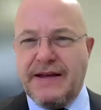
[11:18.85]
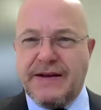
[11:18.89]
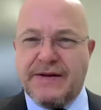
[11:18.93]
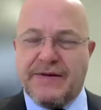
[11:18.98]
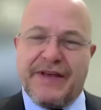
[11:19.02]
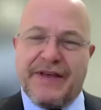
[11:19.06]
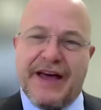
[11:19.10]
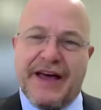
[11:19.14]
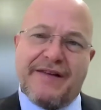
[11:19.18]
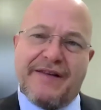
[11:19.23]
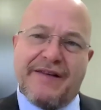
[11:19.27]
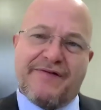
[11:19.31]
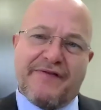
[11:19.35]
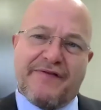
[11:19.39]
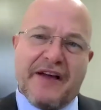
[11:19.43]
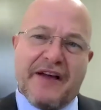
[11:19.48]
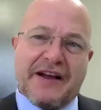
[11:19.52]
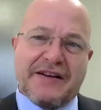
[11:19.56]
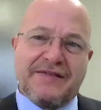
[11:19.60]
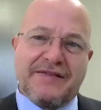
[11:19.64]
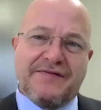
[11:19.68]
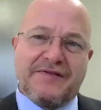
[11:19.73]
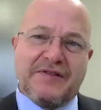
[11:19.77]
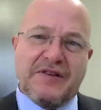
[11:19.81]
that
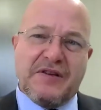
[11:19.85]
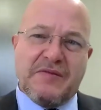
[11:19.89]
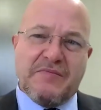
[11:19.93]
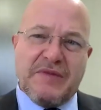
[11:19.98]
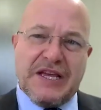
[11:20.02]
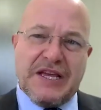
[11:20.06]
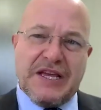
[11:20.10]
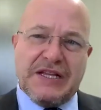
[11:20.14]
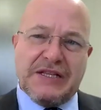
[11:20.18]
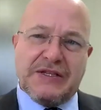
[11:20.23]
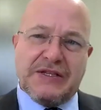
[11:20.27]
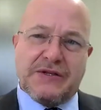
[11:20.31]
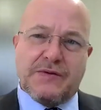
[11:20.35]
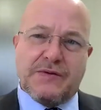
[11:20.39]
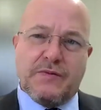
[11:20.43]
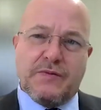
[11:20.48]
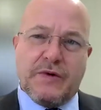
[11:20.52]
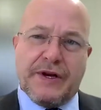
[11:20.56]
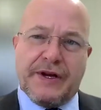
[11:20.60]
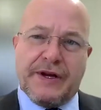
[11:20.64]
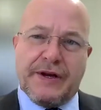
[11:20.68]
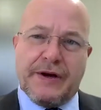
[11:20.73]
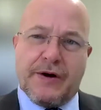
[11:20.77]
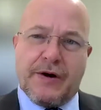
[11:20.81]
effectively means
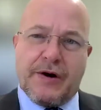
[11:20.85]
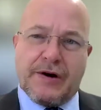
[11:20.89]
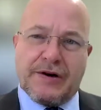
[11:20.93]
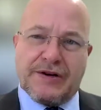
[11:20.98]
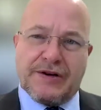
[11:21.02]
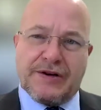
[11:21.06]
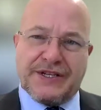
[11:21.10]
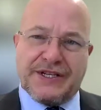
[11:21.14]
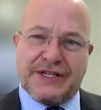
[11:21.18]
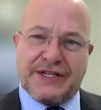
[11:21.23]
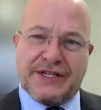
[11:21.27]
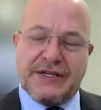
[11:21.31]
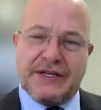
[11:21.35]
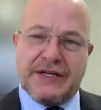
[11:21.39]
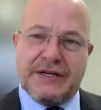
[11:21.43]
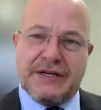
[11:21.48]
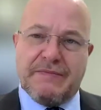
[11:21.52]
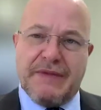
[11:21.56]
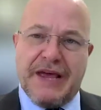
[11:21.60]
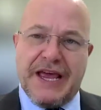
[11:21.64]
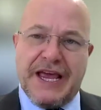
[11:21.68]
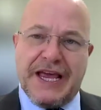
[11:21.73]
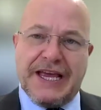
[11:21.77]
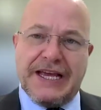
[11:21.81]
we are
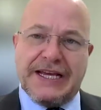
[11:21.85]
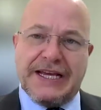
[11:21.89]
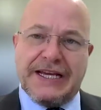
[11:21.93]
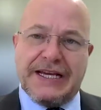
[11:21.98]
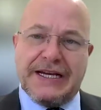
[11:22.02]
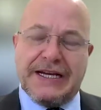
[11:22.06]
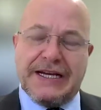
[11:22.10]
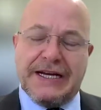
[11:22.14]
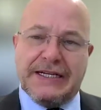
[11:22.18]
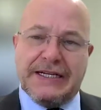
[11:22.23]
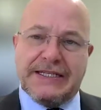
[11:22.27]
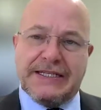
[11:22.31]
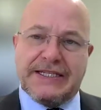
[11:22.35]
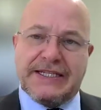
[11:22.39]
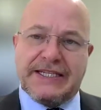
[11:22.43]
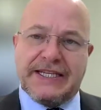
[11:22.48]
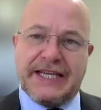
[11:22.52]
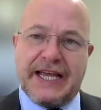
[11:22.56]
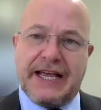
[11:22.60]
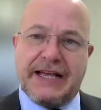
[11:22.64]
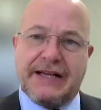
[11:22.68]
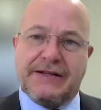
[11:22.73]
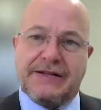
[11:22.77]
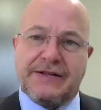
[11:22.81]
making
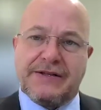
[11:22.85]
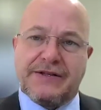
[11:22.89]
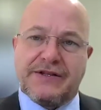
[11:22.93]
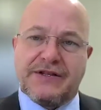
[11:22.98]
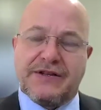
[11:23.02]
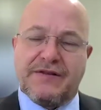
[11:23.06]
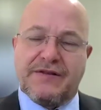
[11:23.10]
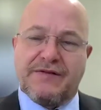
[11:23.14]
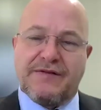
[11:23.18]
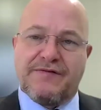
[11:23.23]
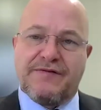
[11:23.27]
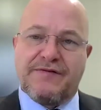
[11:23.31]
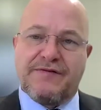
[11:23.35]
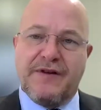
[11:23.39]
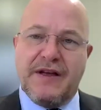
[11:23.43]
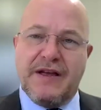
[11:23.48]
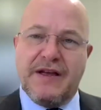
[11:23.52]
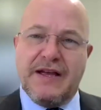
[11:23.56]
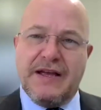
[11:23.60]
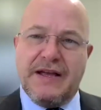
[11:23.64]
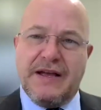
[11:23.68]
sales of